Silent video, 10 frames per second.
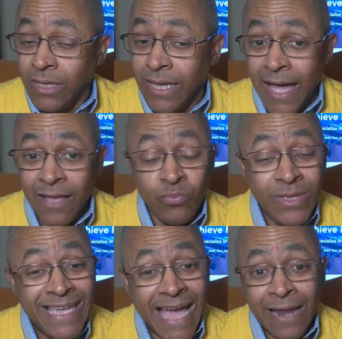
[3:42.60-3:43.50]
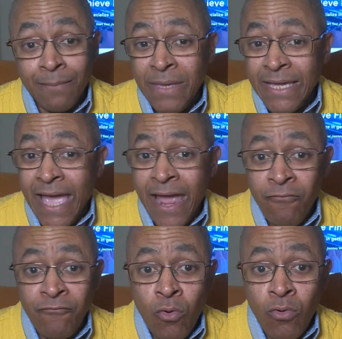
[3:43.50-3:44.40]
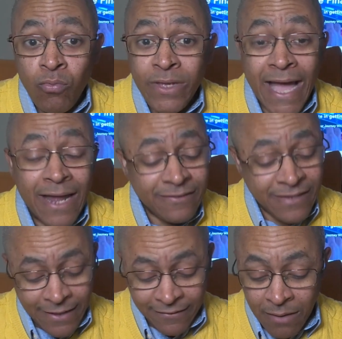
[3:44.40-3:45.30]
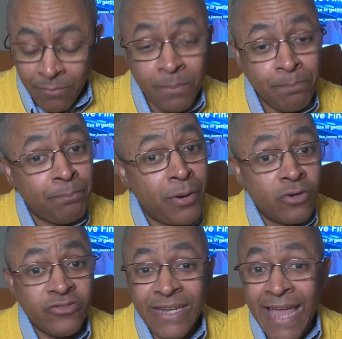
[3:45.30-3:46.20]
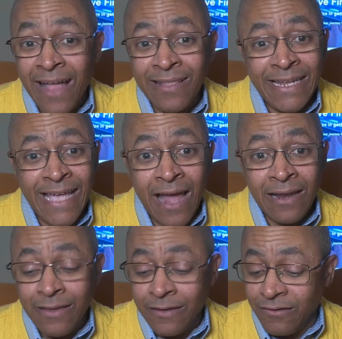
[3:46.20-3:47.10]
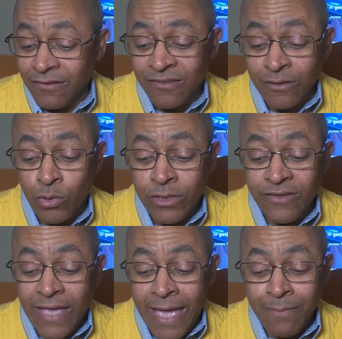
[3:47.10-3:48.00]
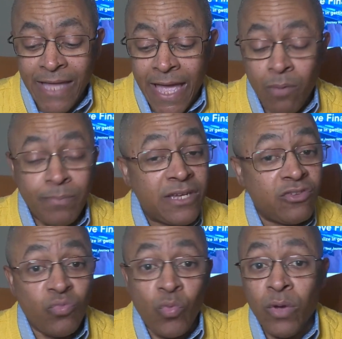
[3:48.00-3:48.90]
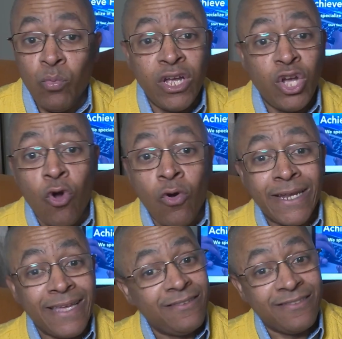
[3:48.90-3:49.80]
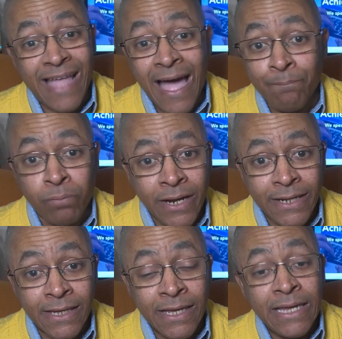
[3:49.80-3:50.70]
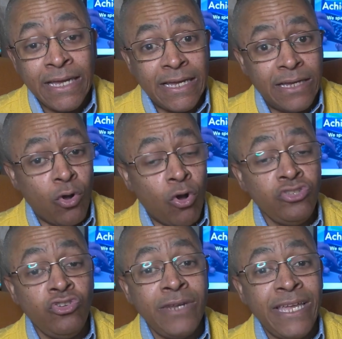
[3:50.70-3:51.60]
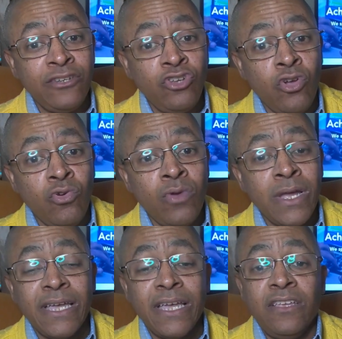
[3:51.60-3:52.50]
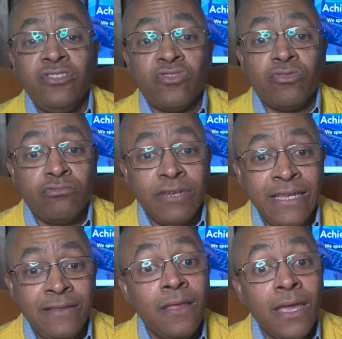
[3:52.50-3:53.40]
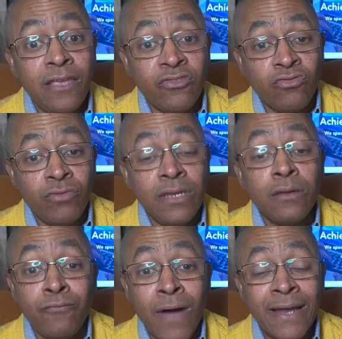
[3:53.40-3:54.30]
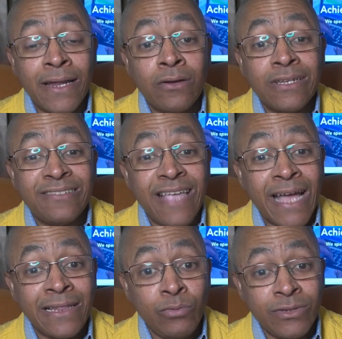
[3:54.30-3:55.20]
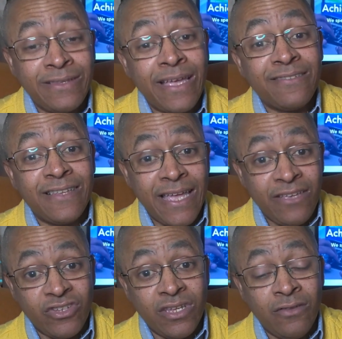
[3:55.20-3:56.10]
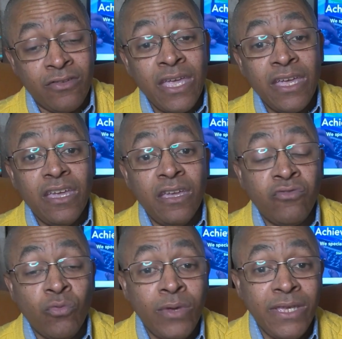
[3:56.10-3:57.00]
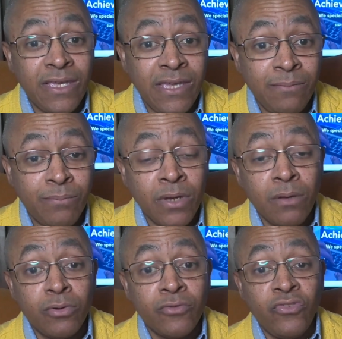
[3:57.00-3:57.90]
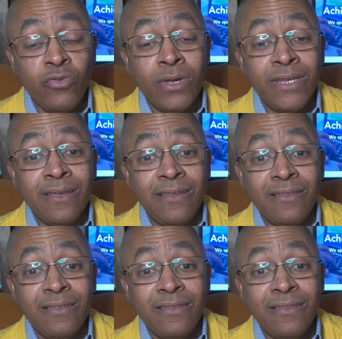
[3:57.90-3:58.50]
Guys, we got to be careful. We got to take some of the personality out of this and slow this game down because where we're going is not pretty. And all you need to do is read the history to find out exactly what the destination is if we keep pursuing